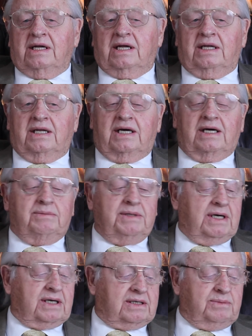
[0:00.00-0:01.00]
And now I'm
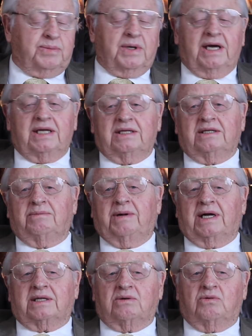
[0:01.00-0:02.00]
not complaining
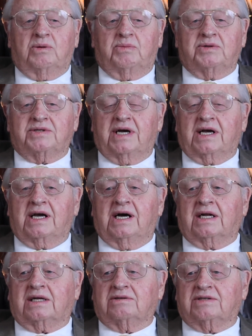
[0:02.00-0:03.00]
about the whippings I
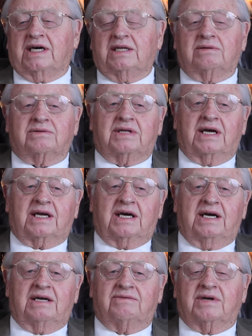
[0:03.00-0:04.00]
got, because I don't think
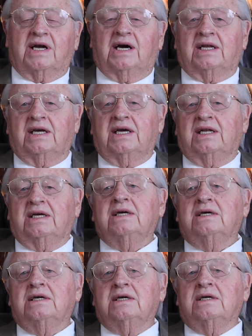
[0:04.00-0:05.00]
I ever got any
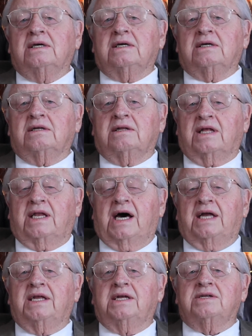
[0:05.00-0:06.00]
that
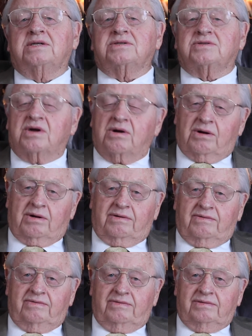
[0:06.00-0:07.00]
I didn't deserve.
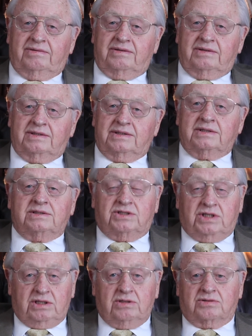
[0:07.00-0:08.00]

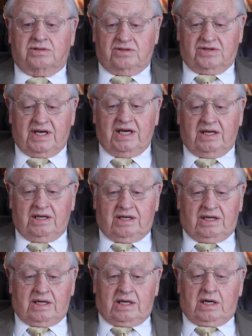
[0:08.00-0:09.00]
She used to say,
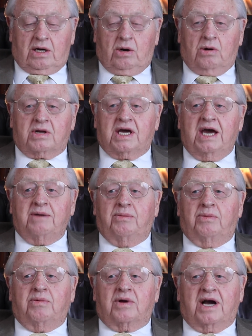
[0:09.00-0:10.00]
"Okay,
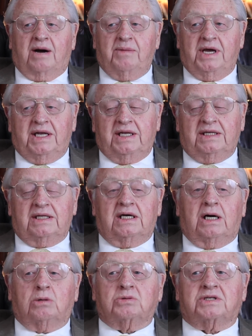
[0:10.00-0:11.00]
come in,
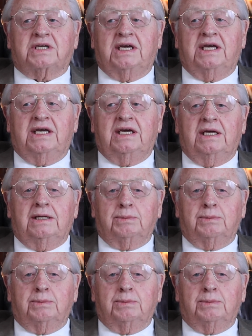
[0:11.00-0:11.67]
OC,